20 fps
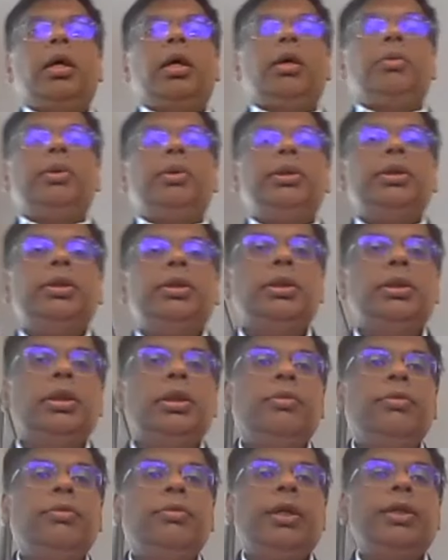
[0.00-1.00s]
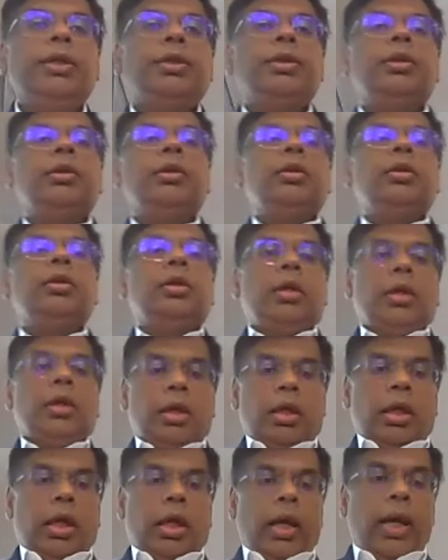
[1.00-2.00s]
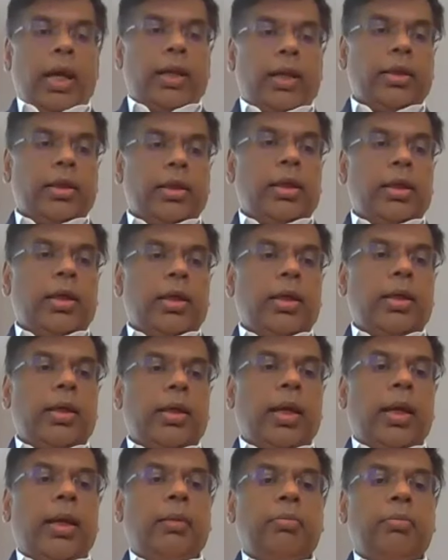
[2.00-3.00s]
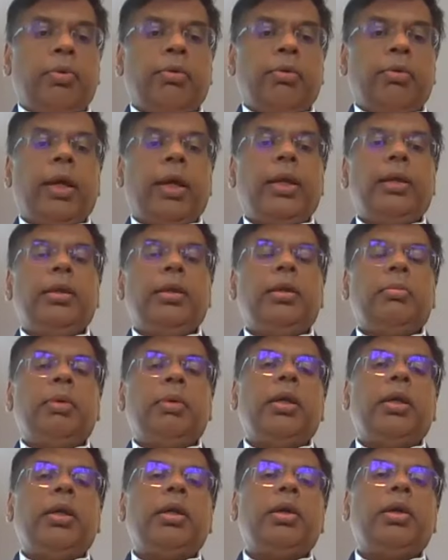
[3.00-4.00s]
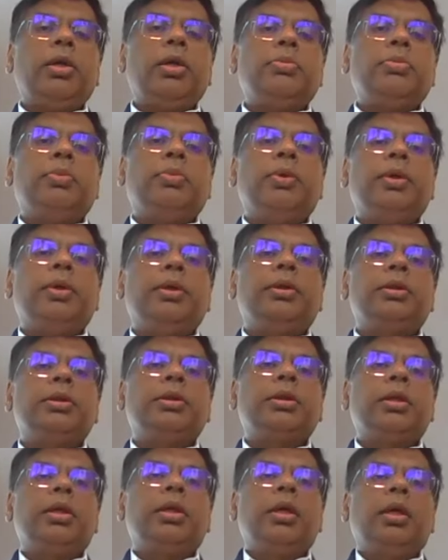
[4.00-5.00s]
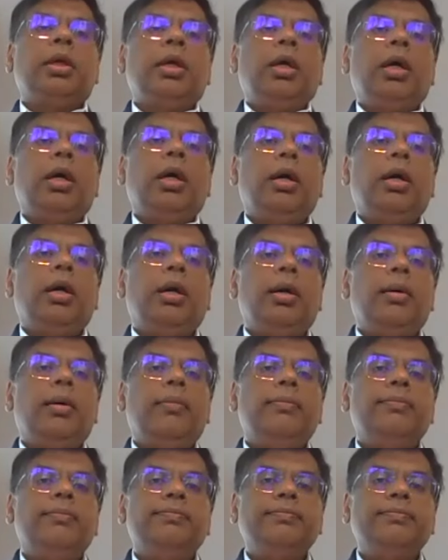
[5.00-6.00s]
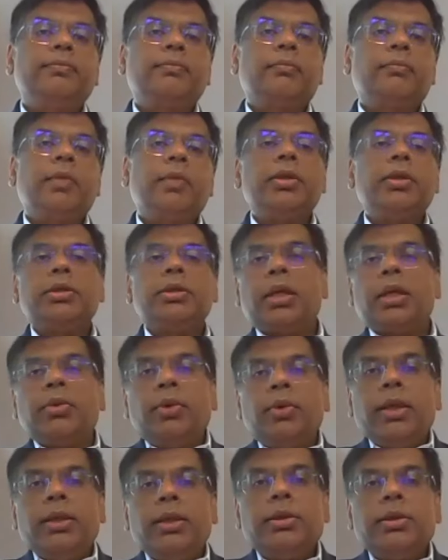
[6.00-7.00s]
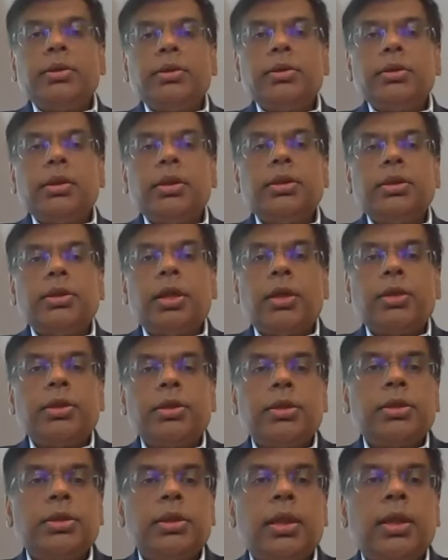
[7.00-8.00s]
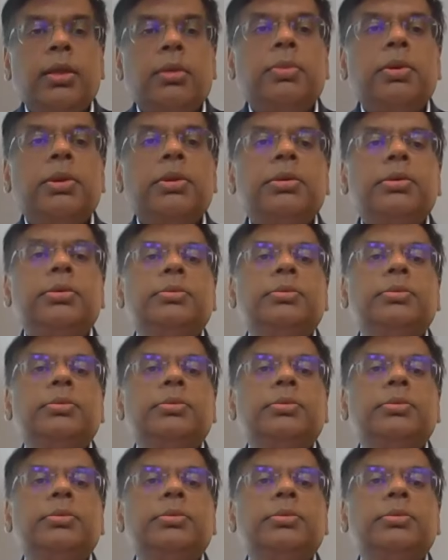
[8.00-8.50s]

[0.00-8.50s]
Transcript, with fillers: which is innovation, at uh, and providing the better cost points, um, because otherwise it's not sustainable.